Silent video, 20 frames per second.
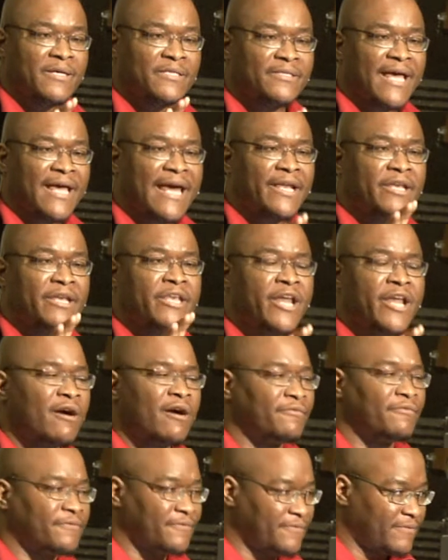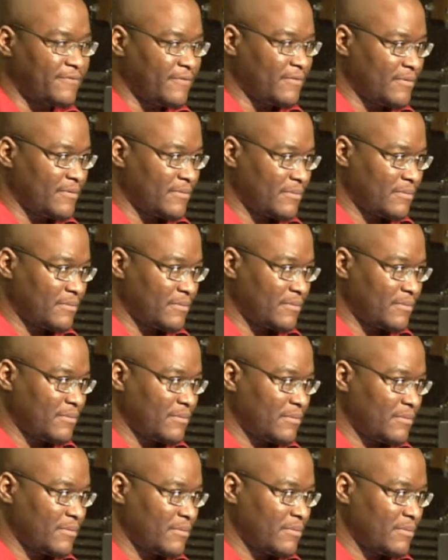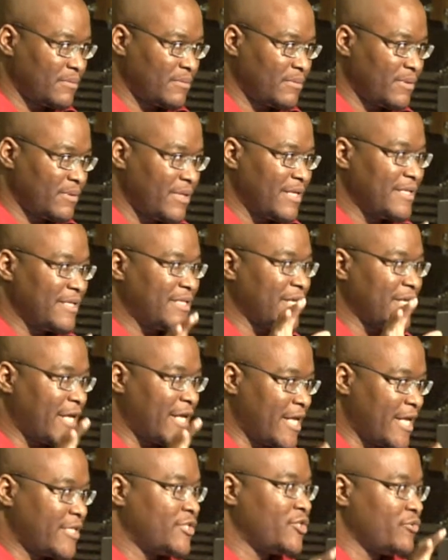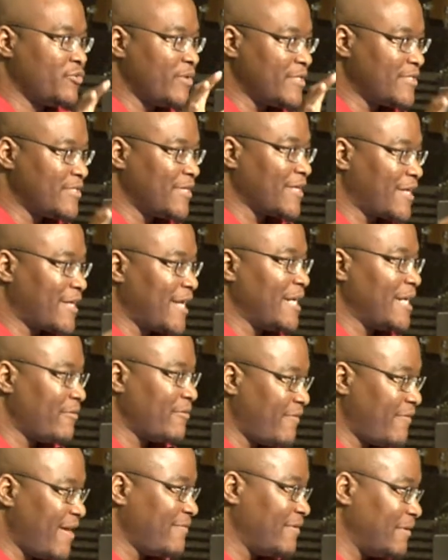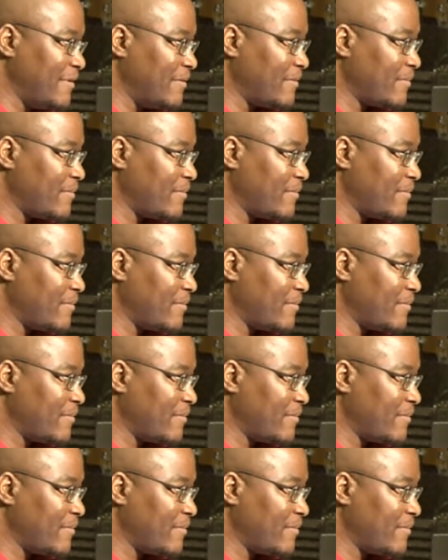not enough to get you into the kingdom of heaven.